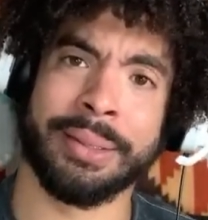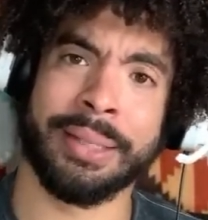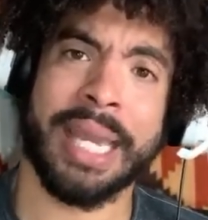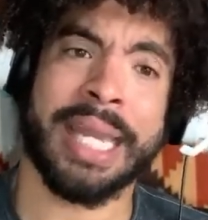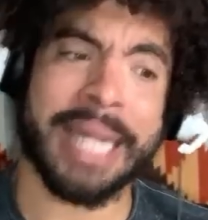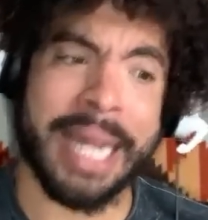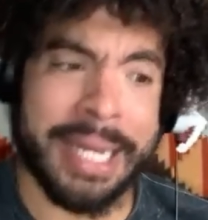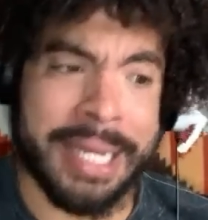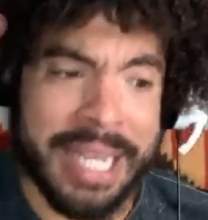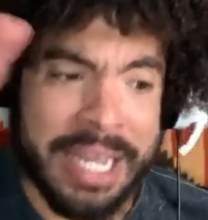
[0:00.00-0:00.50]

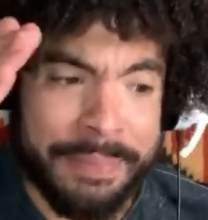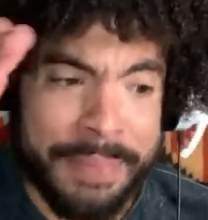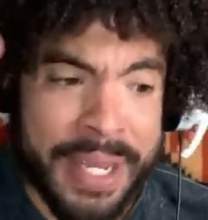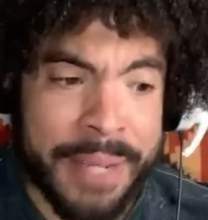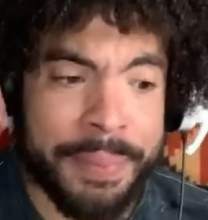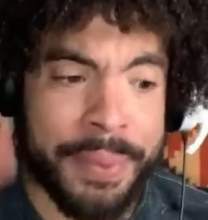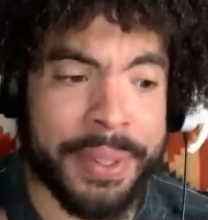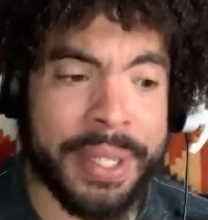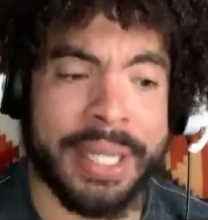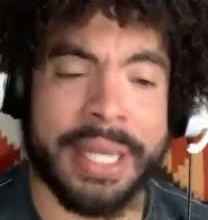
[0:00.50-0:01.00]
And I need
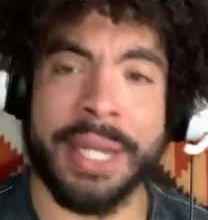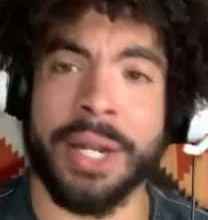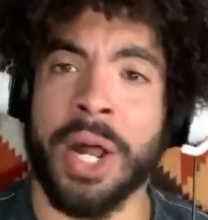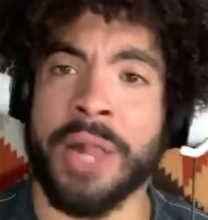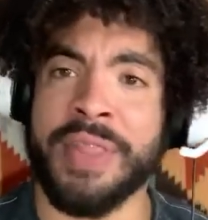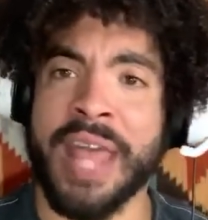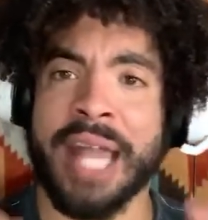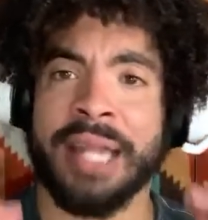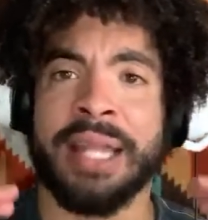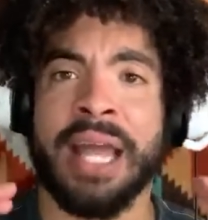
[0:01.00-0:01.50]
people to get
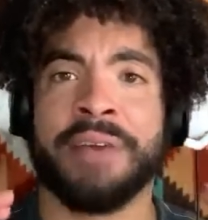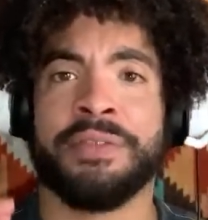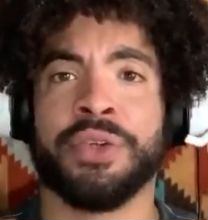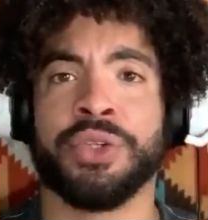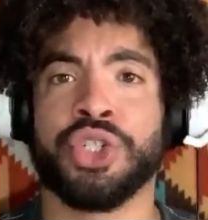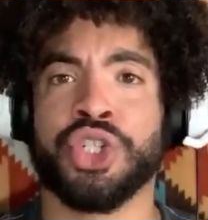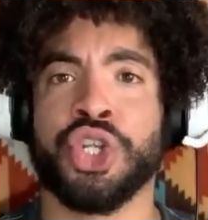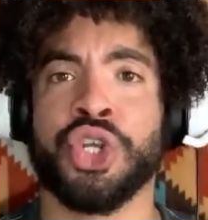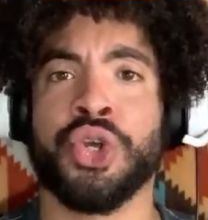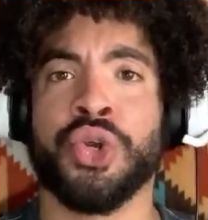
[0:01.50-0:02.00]
on that level
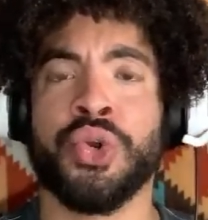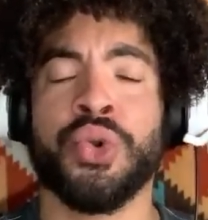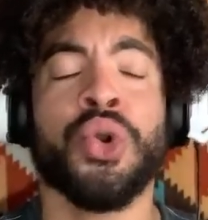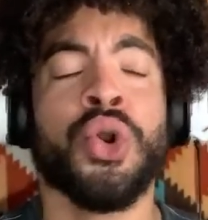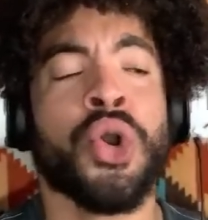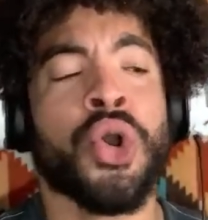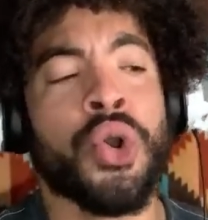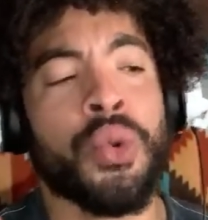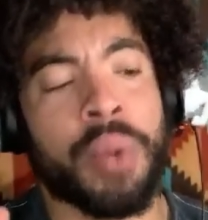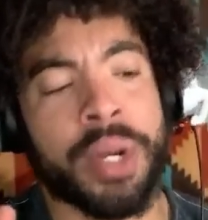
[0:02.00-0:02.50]
too
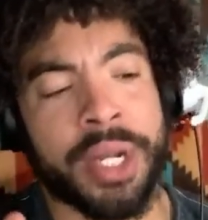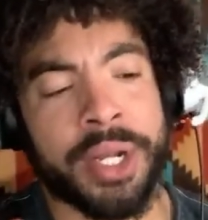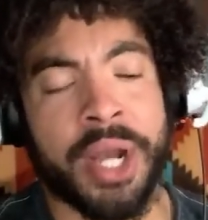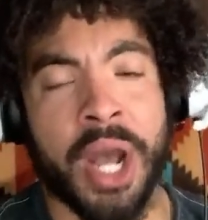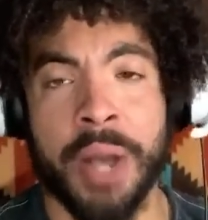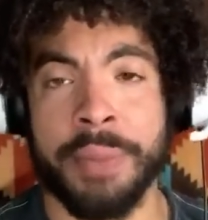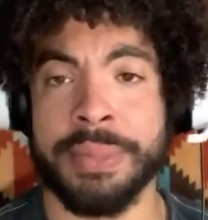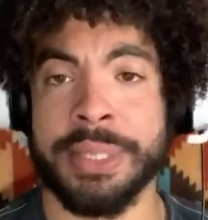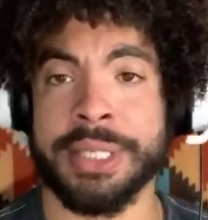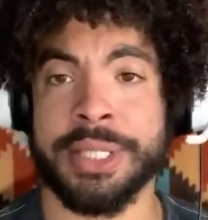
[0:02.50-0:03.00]
when it
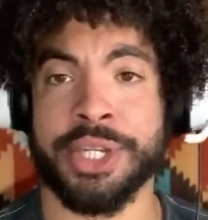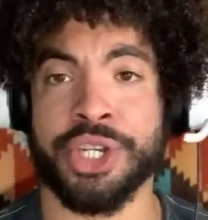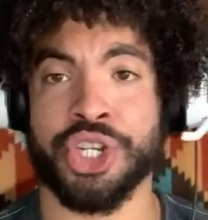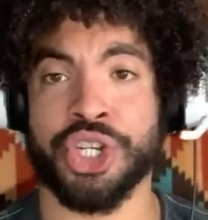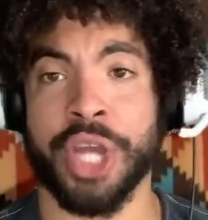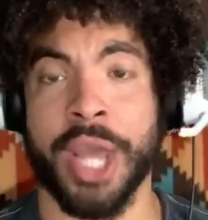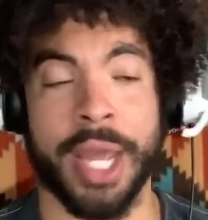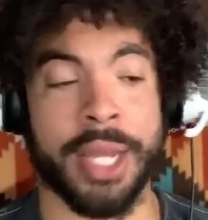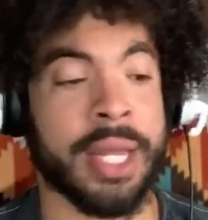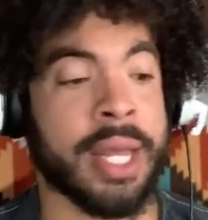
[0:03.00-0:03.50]
comes to
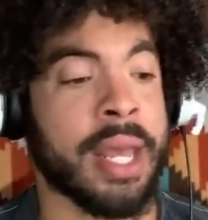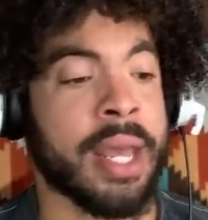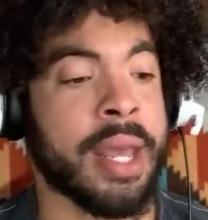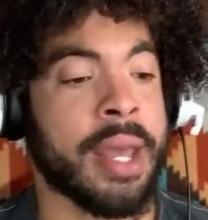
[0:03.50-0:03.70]
shit.